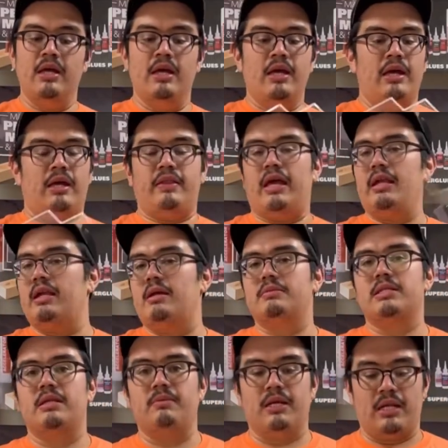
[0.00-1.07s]
and they ended up
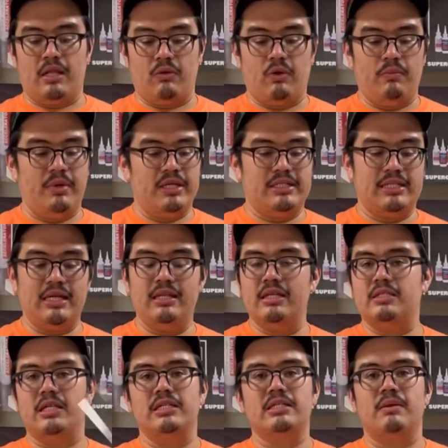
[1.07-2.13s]
sending me another one. But say this
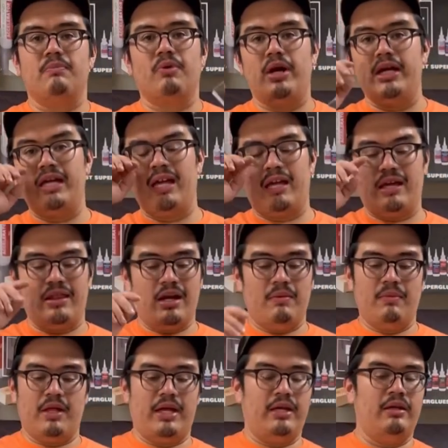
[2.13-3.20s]
ends up breaking, and then I'm
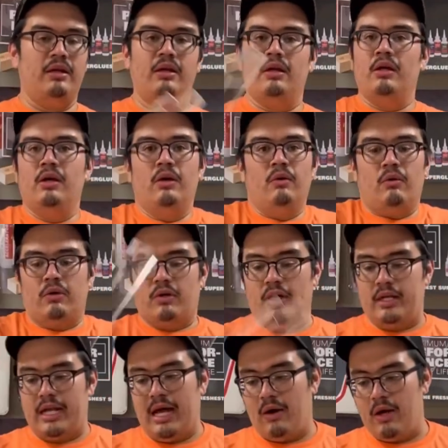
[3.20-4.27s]
like, well crud,
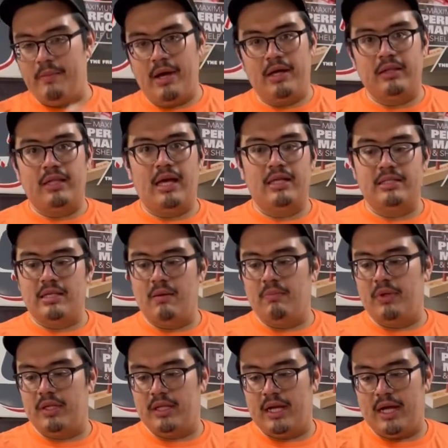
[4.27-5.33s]
now I'm out that
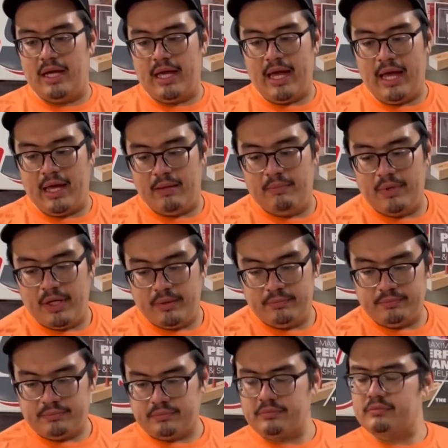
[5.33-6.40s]
template that I had. But
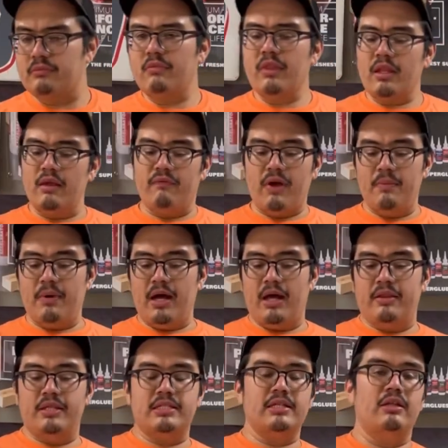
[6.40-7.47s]
if I buy
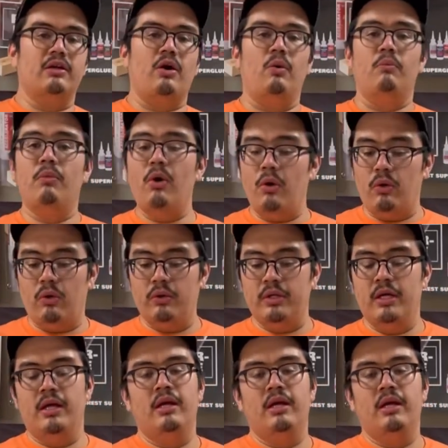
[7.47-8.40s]
the silicone mold,